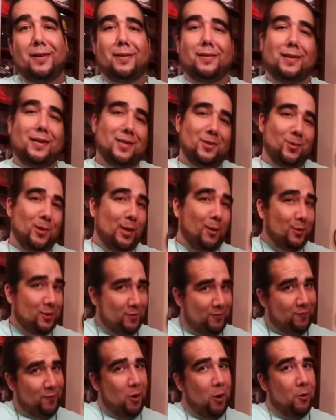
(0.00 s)
This is when he was
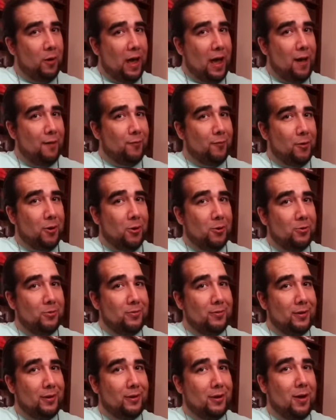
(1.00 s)
fro afro.
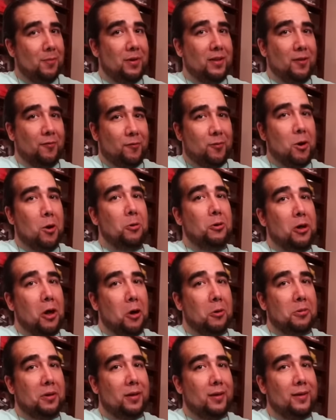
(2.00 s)
You know what I mean? The fro
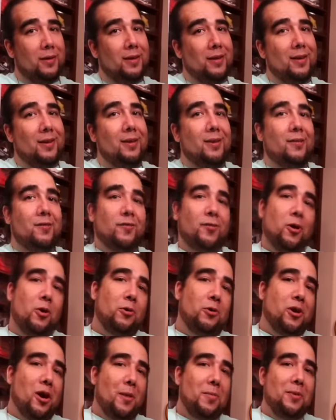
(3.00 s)
Kobe.
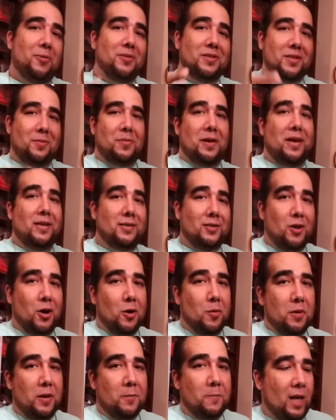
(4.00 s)
Fro Kobe was the best
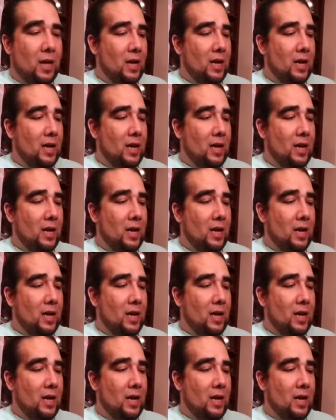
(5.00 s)
Kobe.